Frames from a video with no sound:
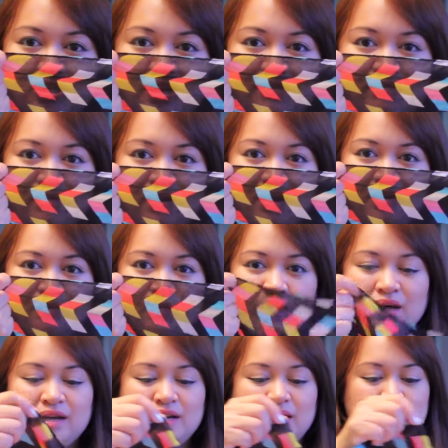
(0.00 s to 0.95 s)
Chevron
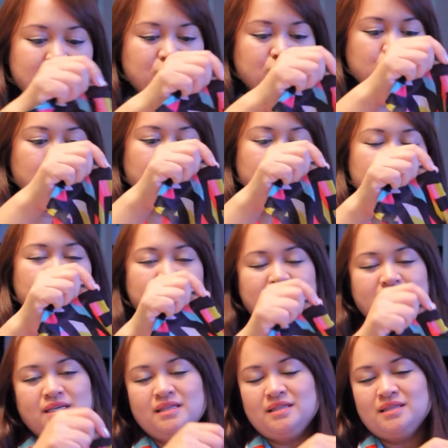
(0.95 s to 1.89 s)
one, I'm sure
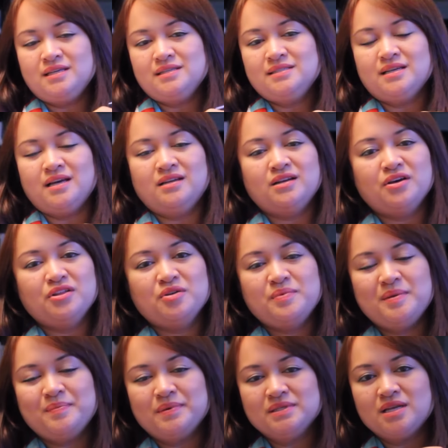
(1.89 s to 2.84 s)
you've seen this on
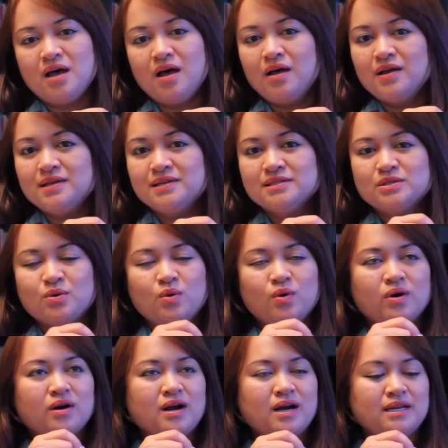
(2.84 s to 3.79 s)
other people's hauls
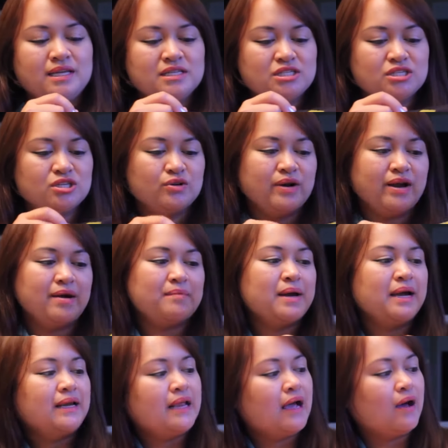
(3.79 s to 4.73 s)
or on Instagram
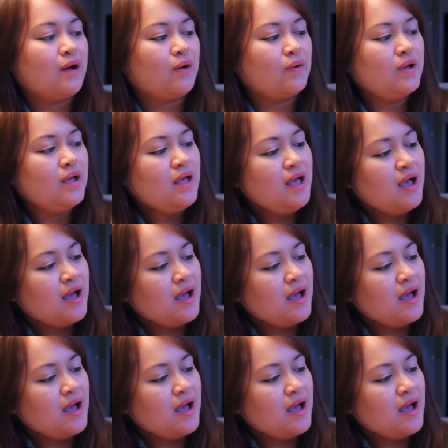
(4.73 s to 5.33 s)
by now,